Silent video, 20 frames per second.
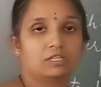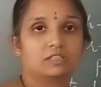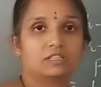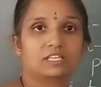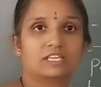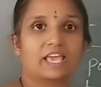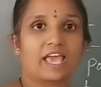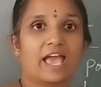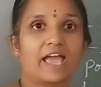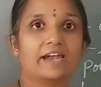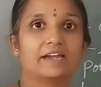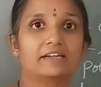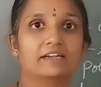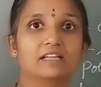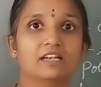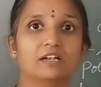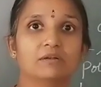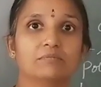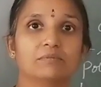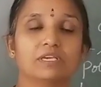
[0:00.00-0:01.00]

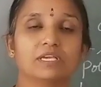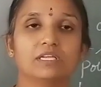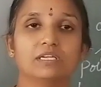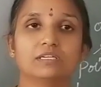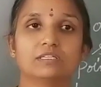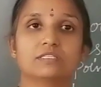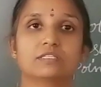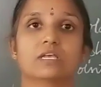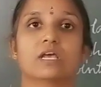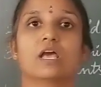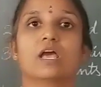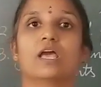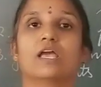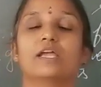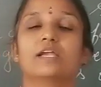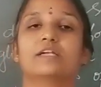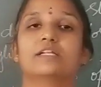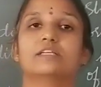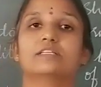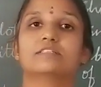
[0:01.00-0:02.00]

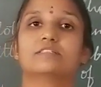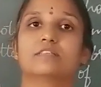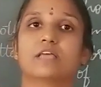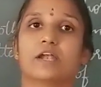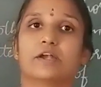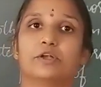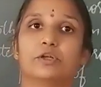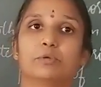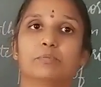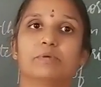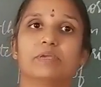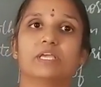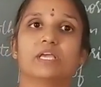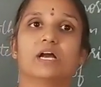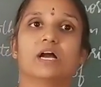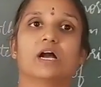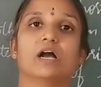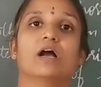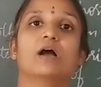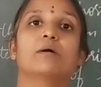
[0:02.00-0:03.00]
it is said to be
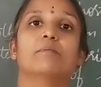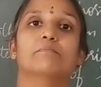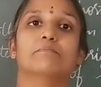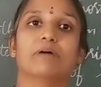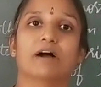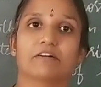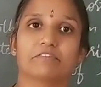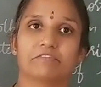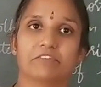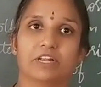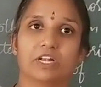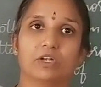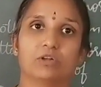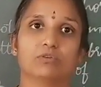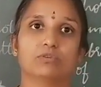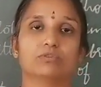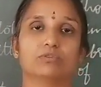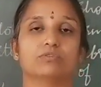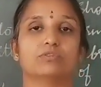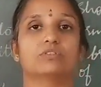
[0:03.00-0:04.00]
a
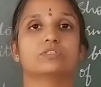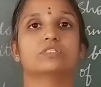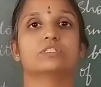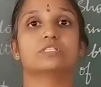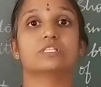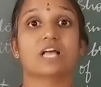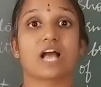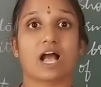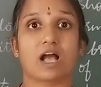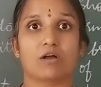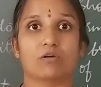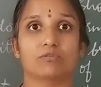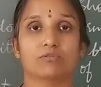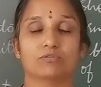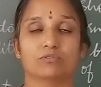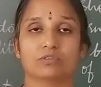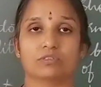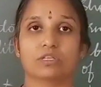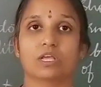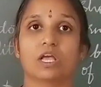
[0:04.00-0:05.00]
buffaloes,
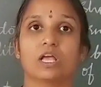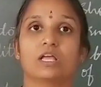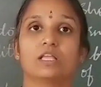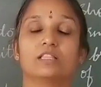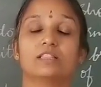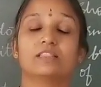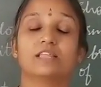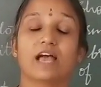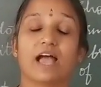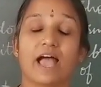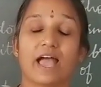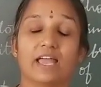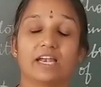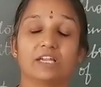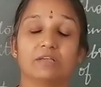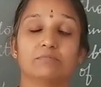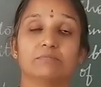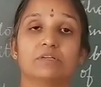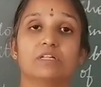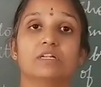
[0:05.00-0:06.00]
cows, the
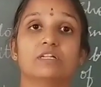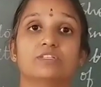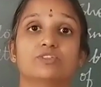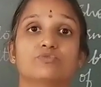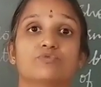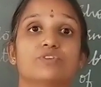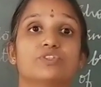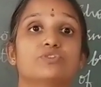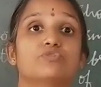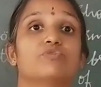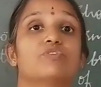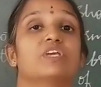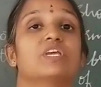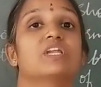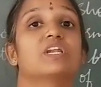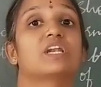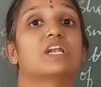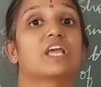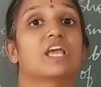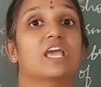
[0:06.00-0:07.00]
animals which
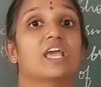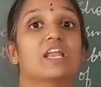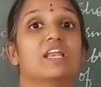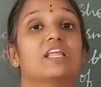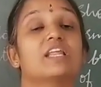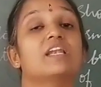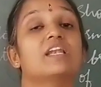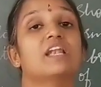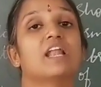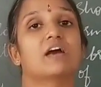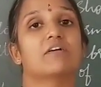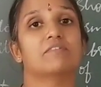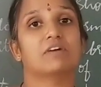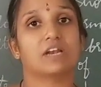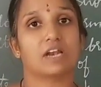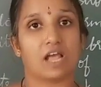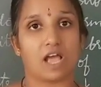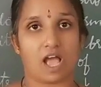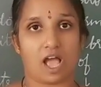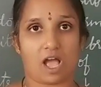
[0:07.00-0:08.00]
we rear in
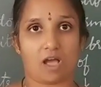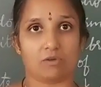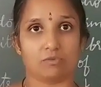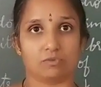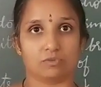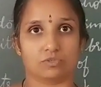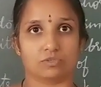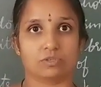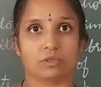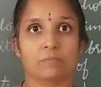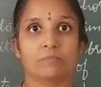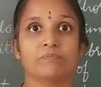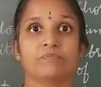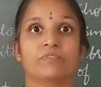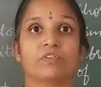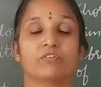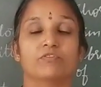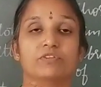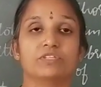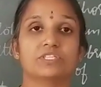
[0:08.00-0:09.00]
our house,
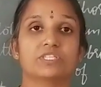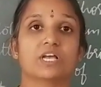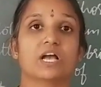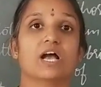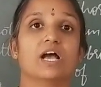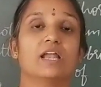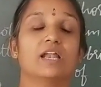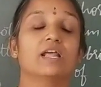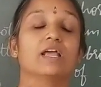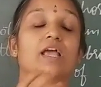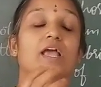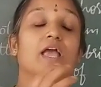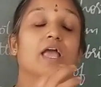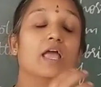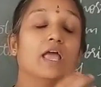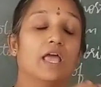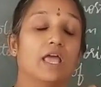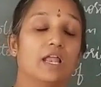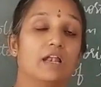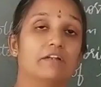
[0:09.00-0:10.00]
which are
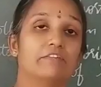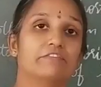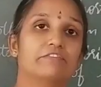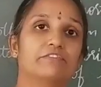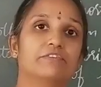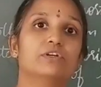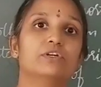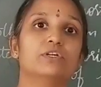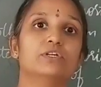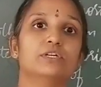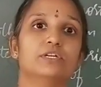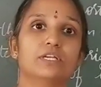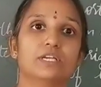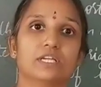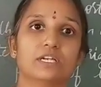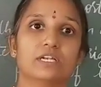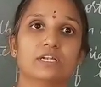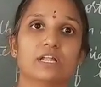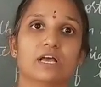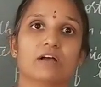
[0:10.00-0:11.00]
helpful
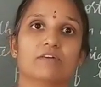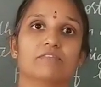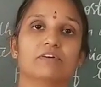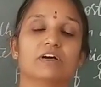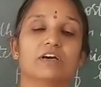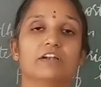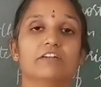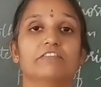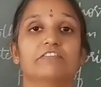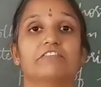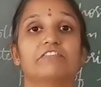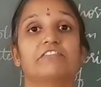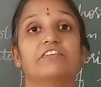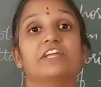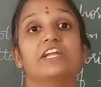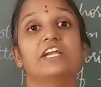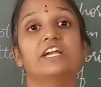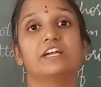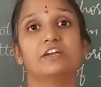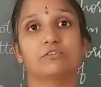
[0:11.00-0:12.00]
in our
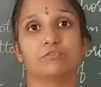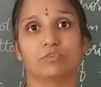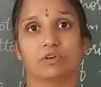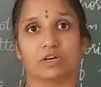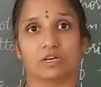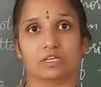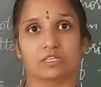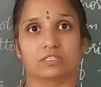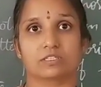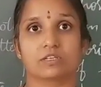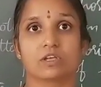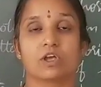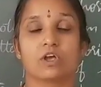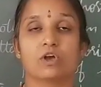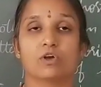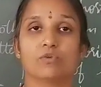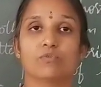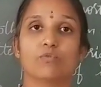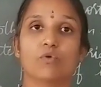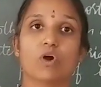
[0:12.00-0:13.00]
field works.
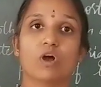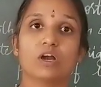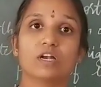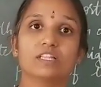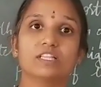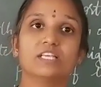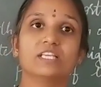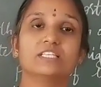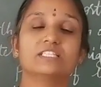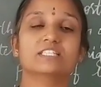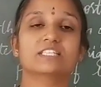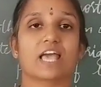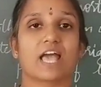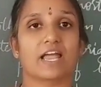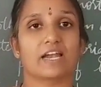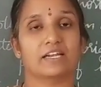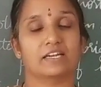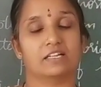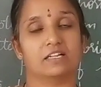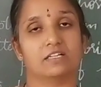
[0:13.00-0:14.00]
What these
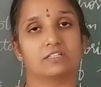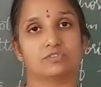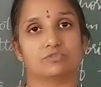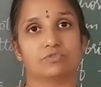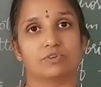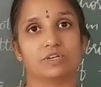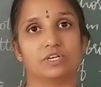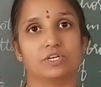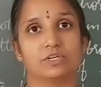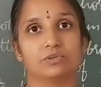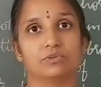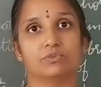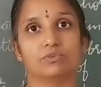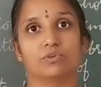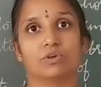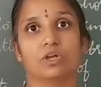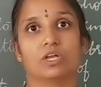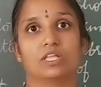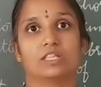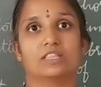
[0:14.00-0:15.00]
cattle will
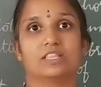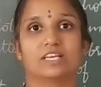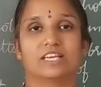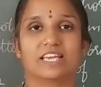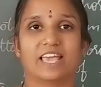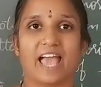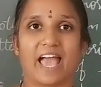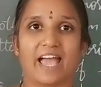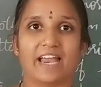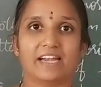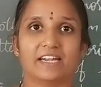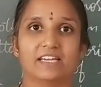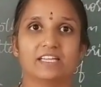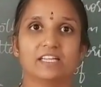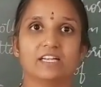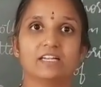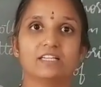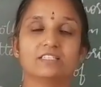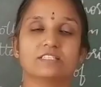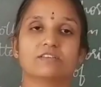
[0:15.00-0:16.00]
do? The
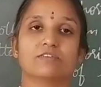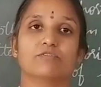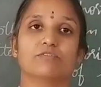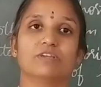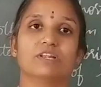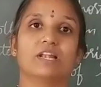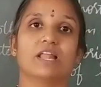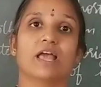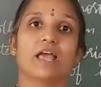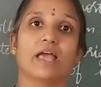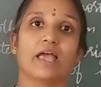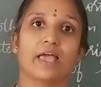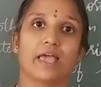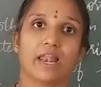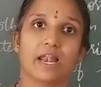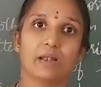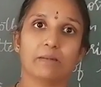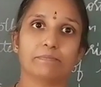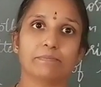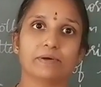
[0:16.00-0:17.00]
cattle will
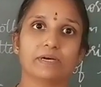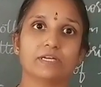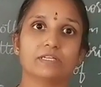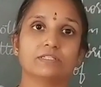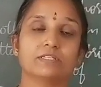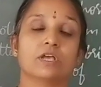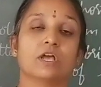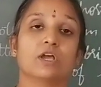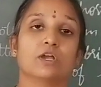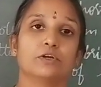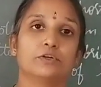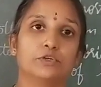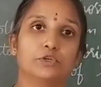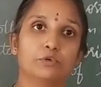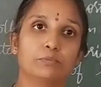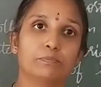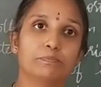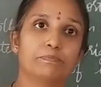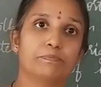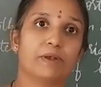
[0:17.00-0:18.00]
help us
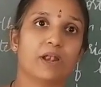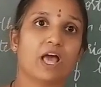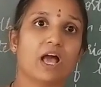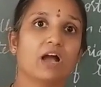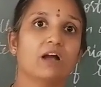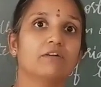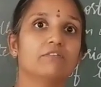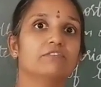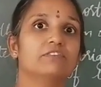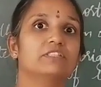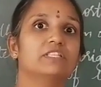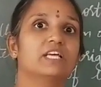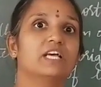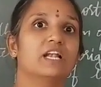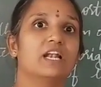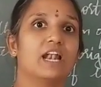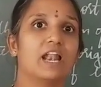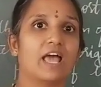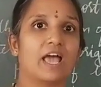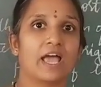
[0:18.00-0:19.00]
to plough the
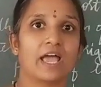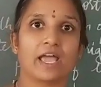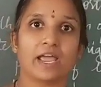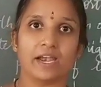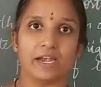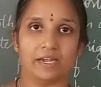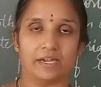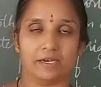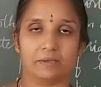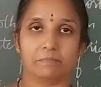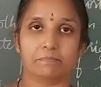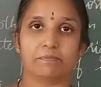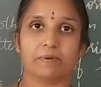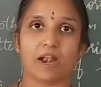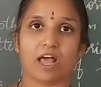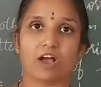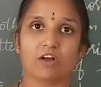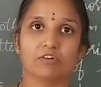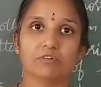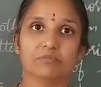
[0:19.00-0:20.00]
land.
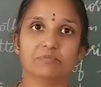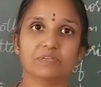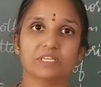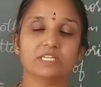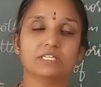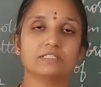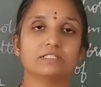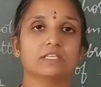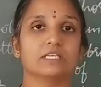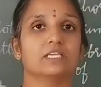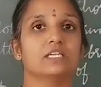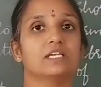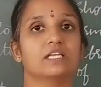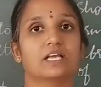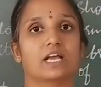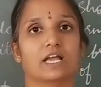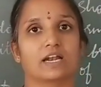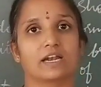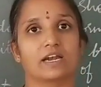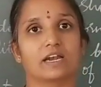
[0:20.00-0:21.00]
Plough means
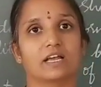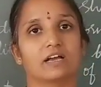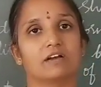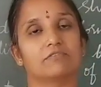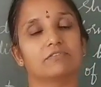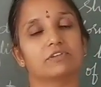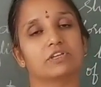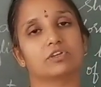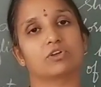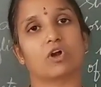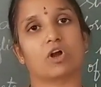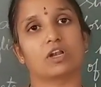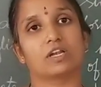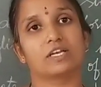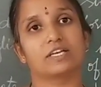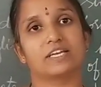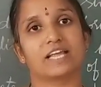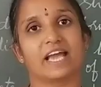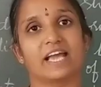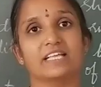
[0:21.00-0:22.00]
in Kannada we call
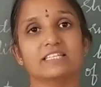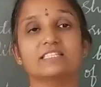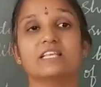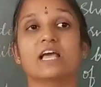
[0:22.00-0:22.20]
it as